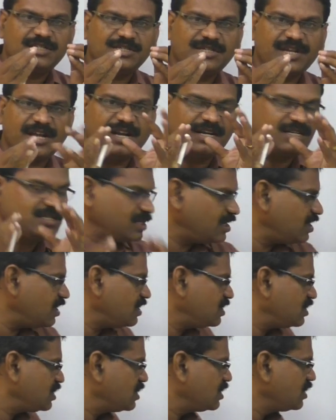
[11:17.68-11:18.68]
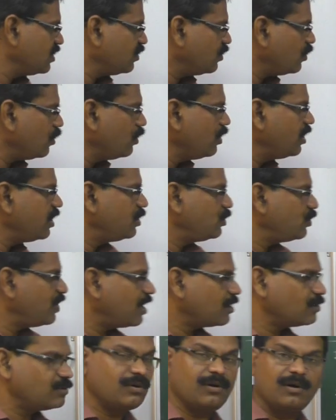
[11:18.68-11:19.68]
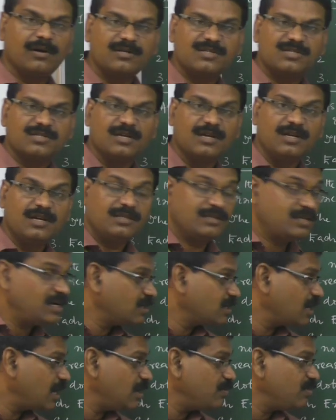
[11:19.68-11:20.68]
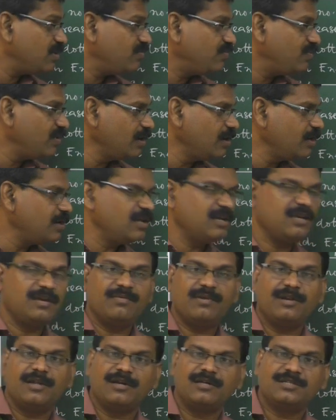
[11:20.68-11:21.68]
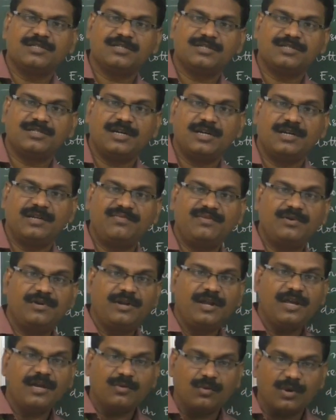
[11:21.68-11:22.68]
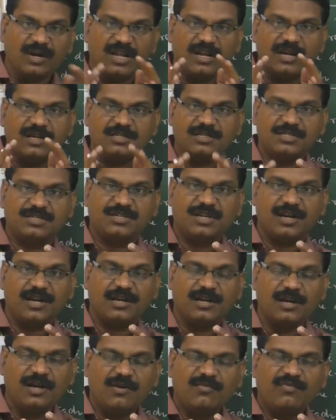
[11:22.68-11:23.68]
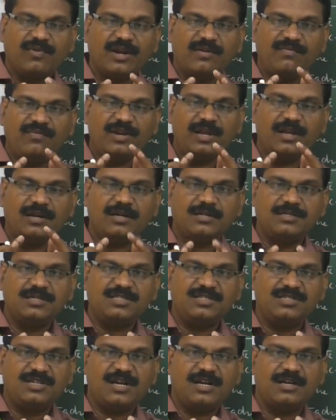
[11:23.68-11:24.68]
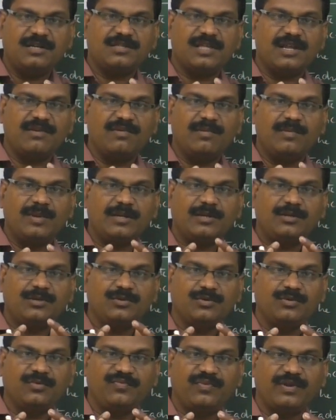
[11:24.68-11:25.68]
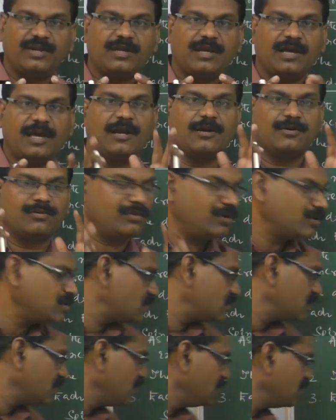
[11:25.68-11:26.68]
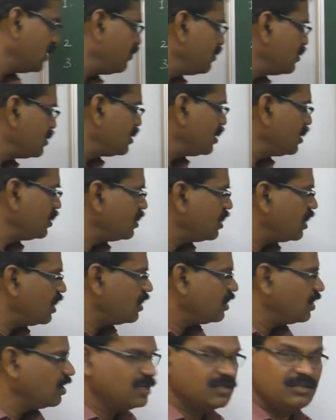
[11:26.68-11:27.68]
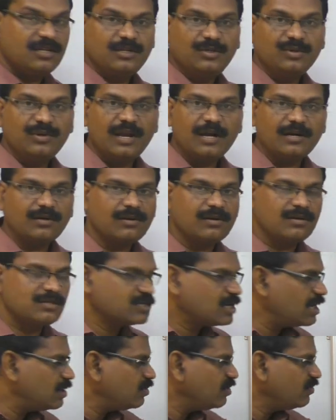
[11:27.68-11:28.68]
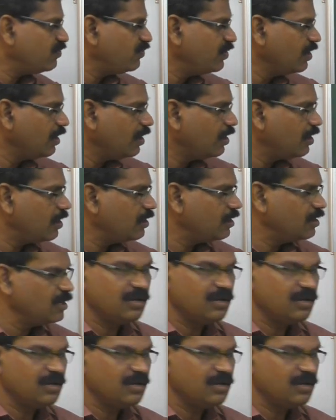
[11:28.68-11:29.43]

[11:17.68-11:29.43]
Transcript: states is only 2 electrons that can be filled in a given energy state. If you take one energy state, for every energy state there will be 2 free electrons. If you see that the 2 electrons can be filled